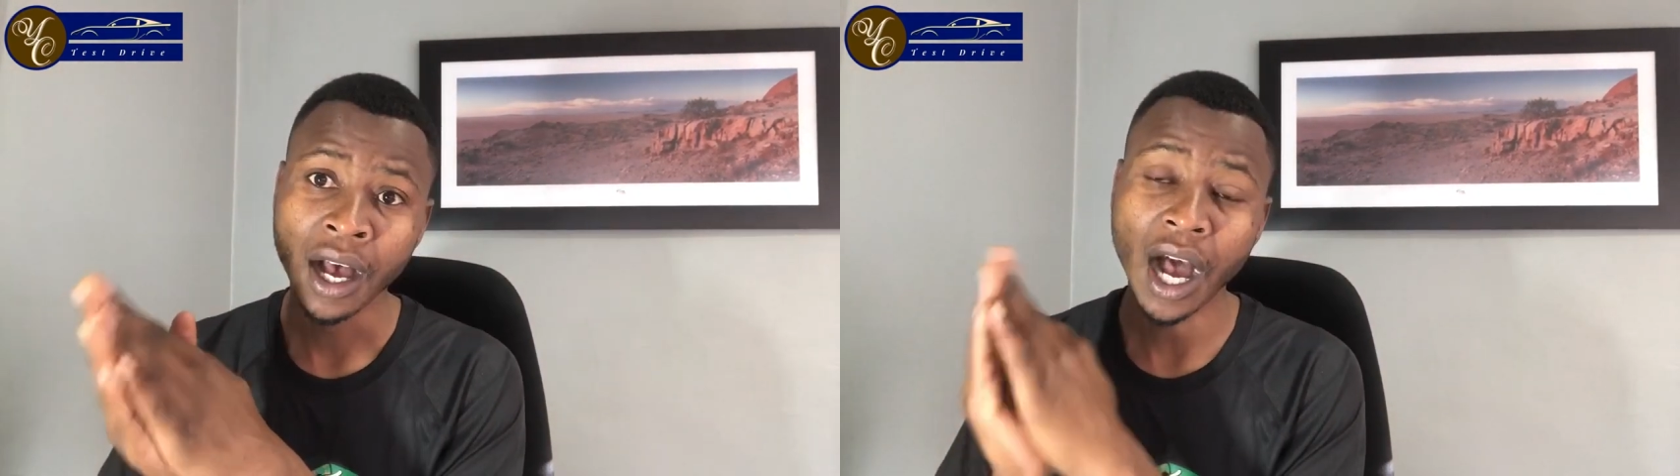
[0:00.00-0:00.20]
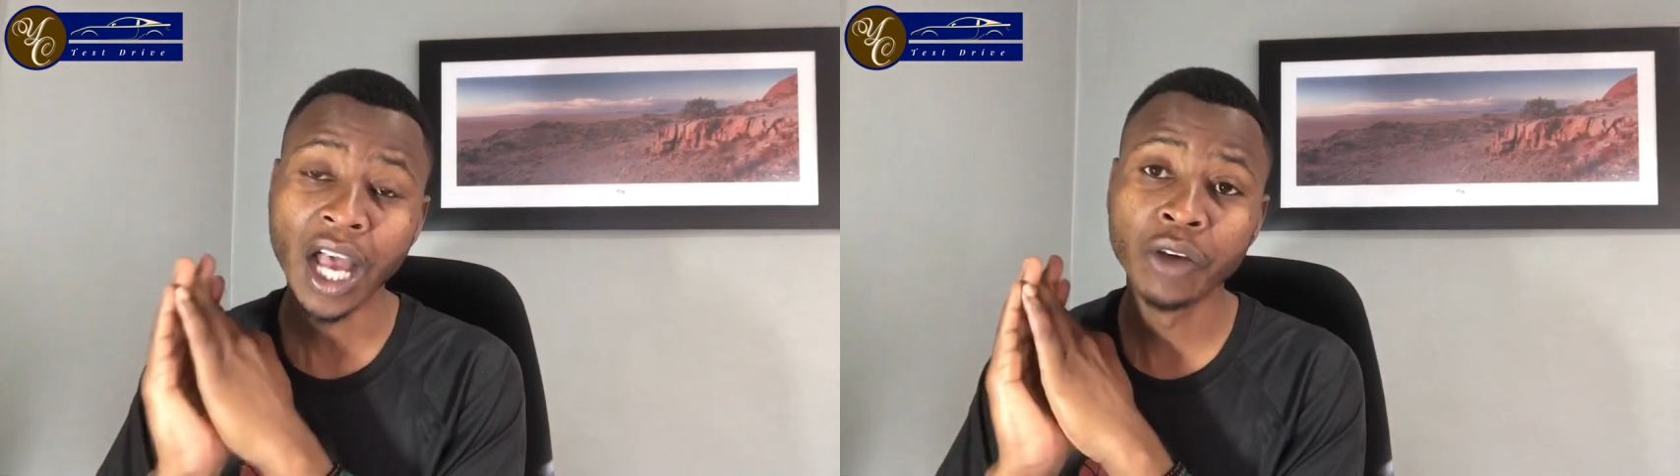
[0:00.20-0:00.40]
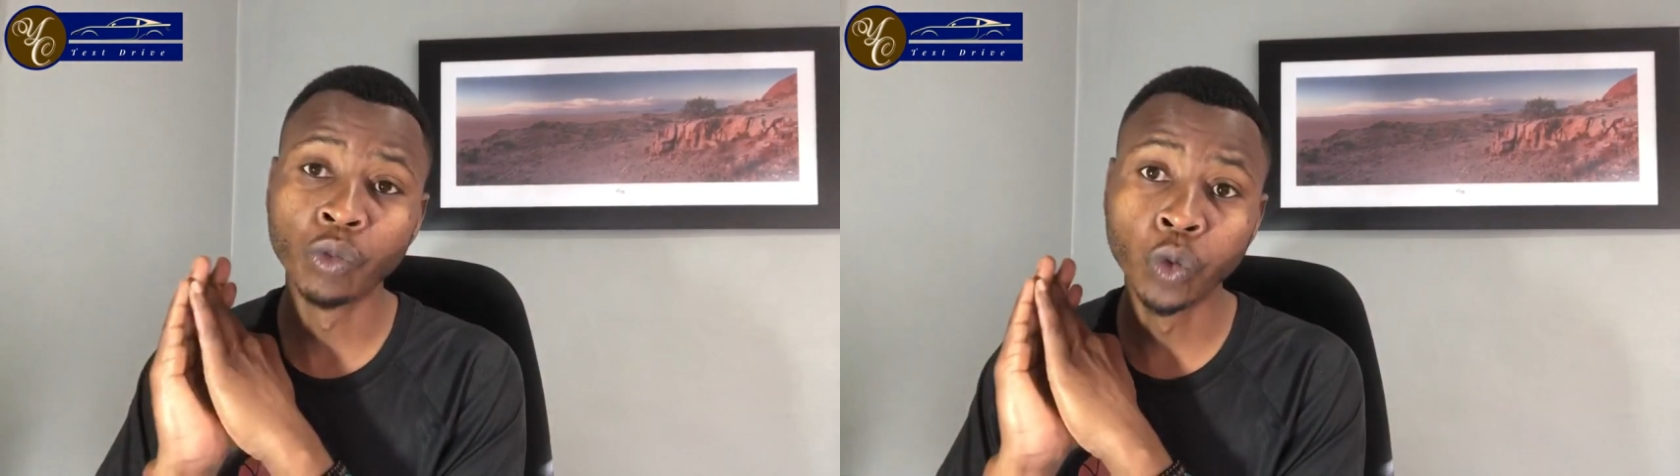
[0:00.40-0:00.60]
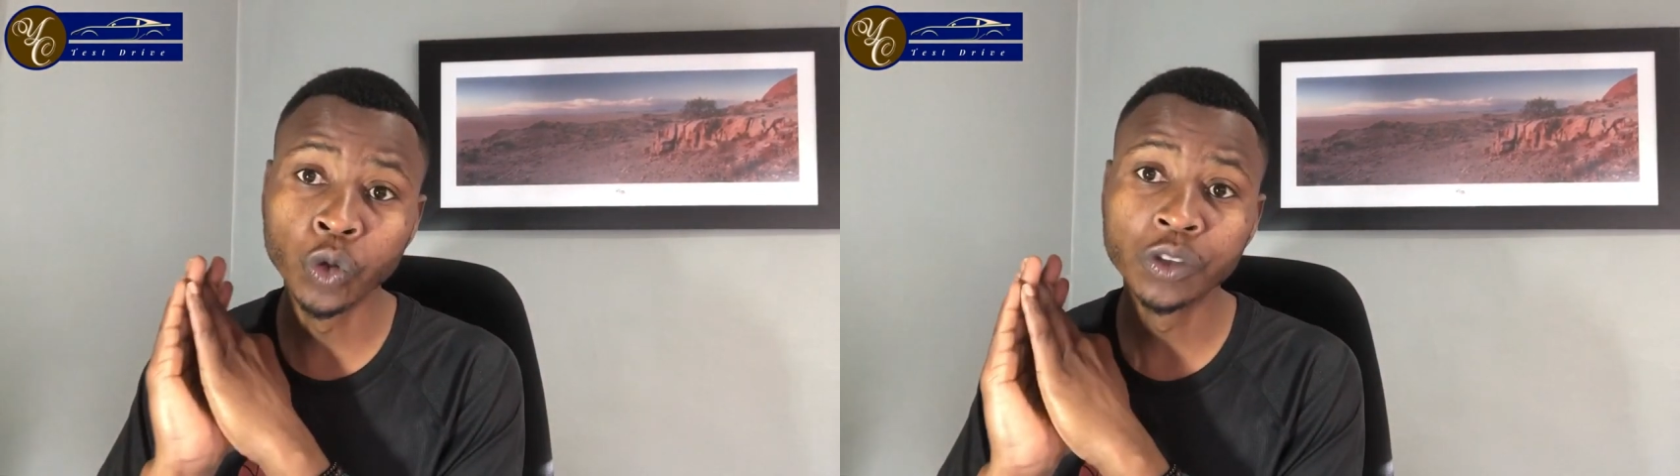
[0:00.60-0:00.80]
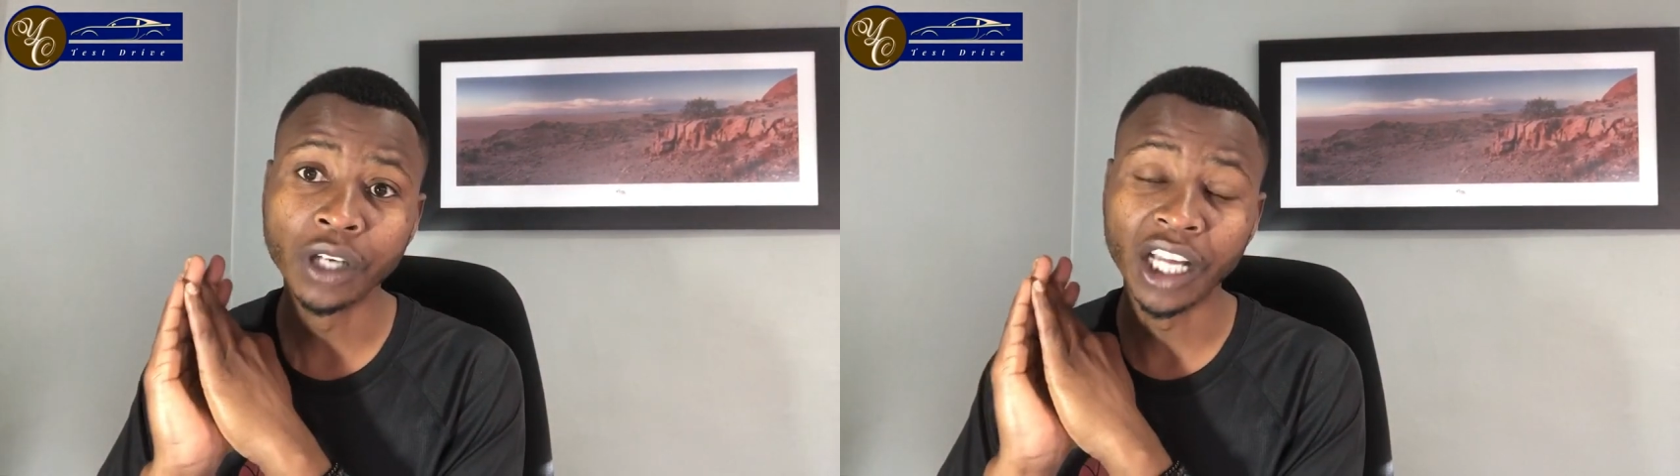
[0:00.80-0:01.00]
I
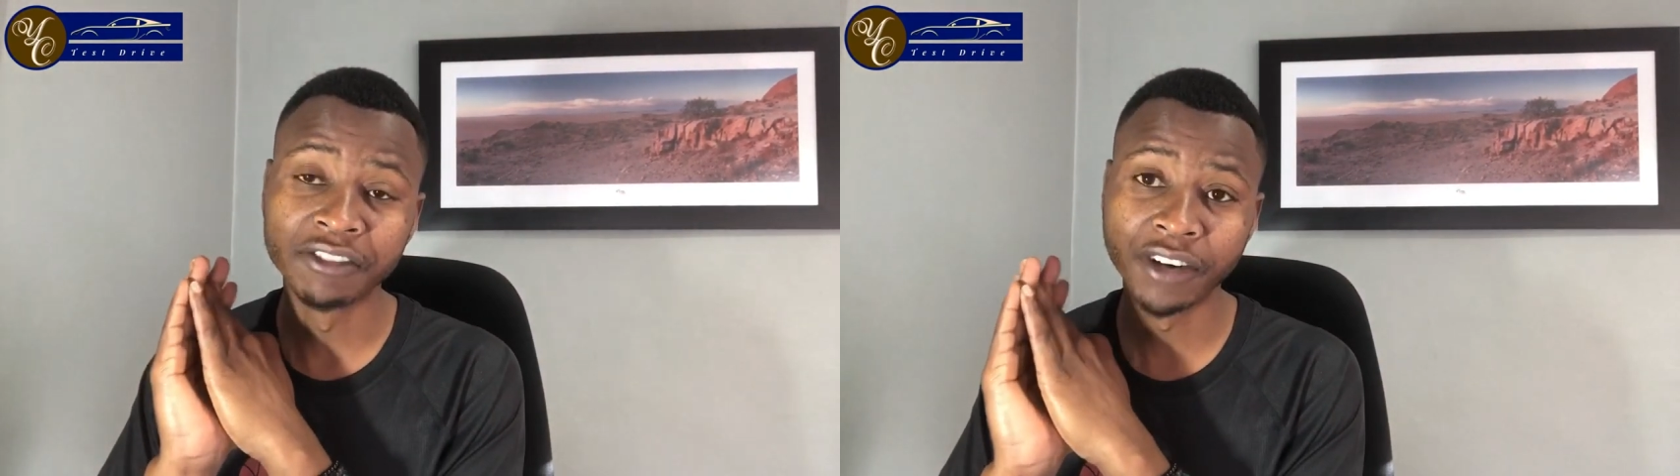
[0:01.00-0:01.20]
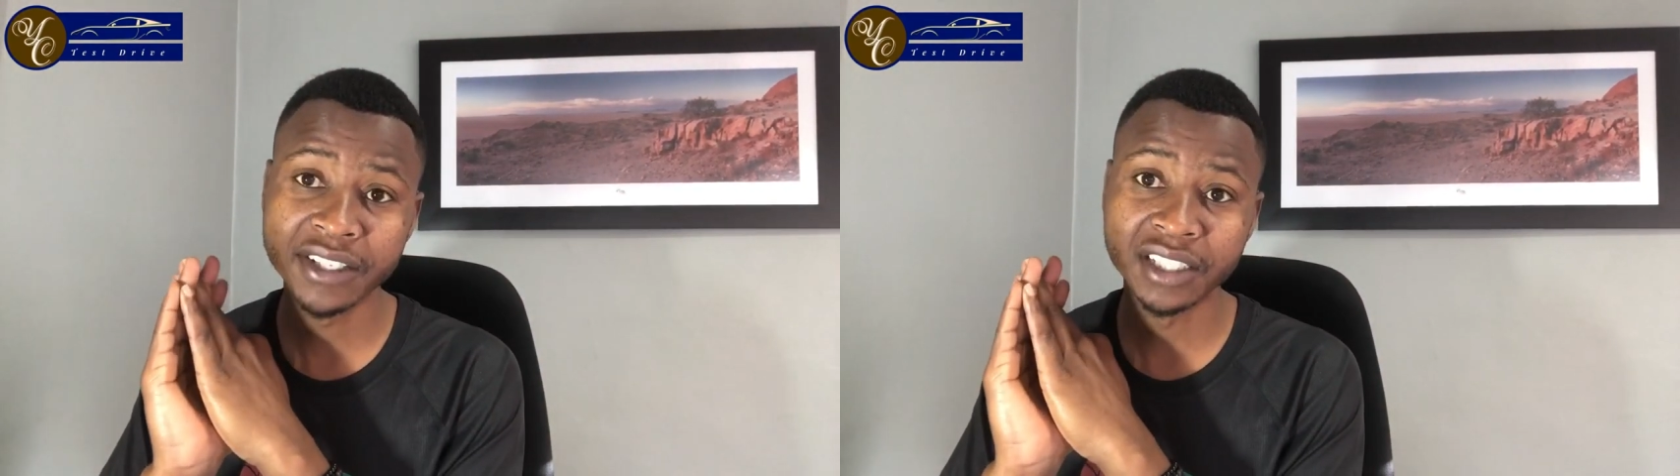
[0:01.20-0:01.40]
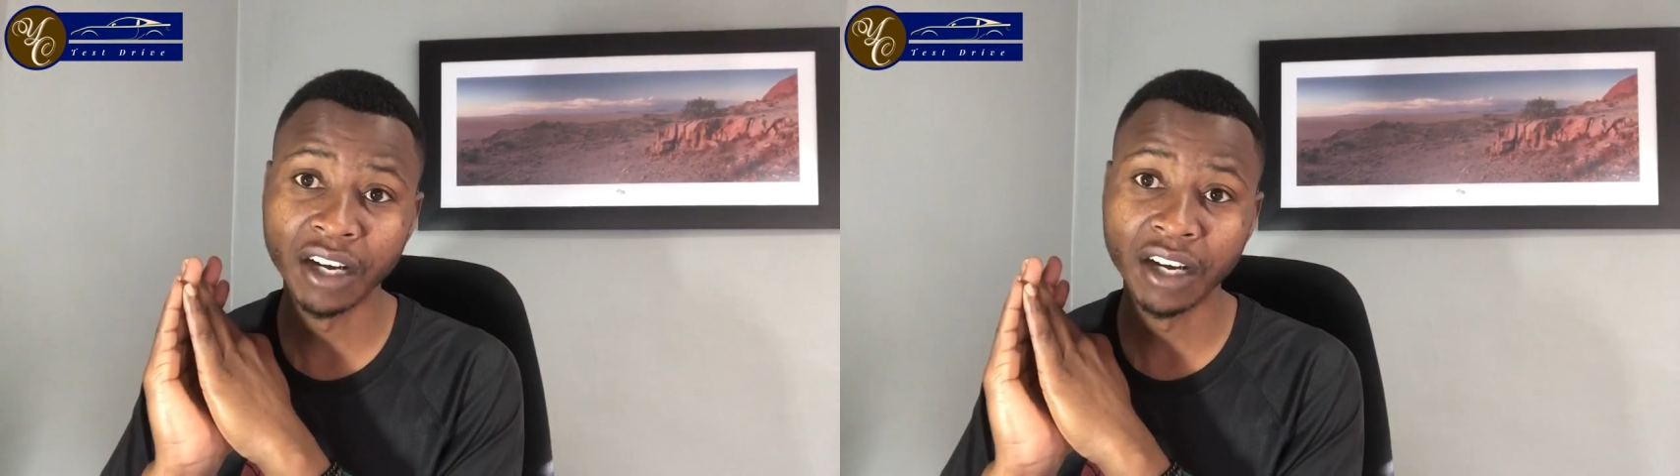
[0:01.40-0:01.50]
would advise